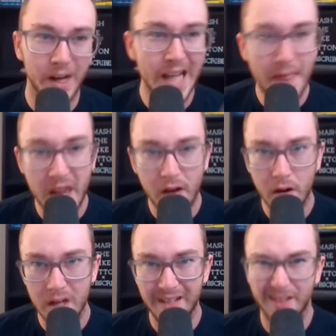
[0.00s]
Again, they
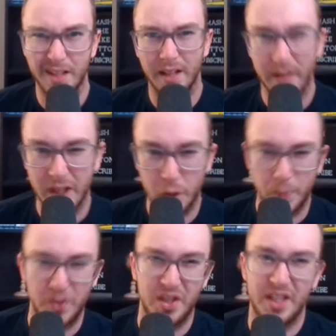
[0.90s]
aren't necessarily
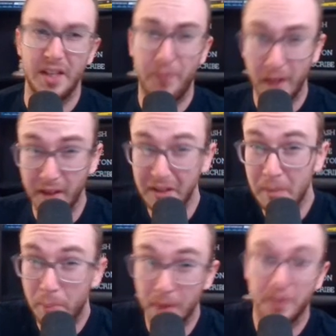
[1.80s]
specifically
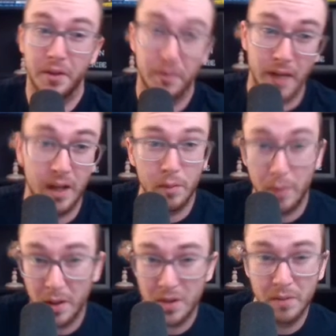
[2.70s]
built around
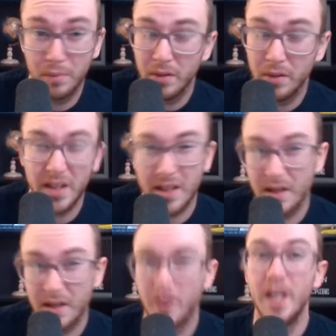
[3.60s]
bars and breweries,
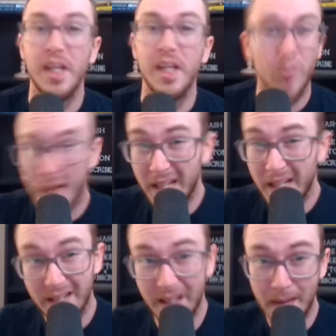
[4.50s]
so it's worth
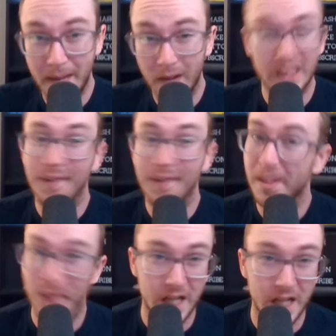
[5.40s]
testing them out, giving them
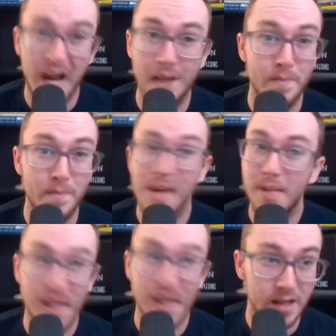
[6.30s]
a shot.
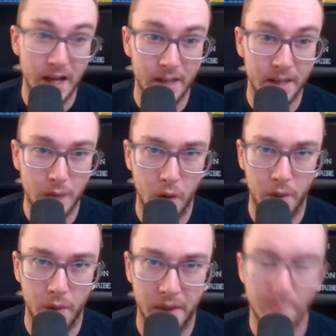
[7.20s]
Maybe you end up going
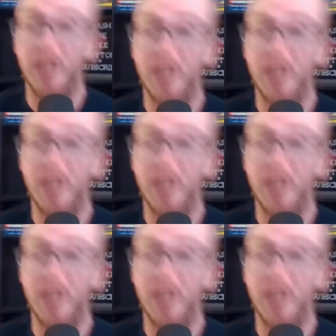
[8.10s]
with them.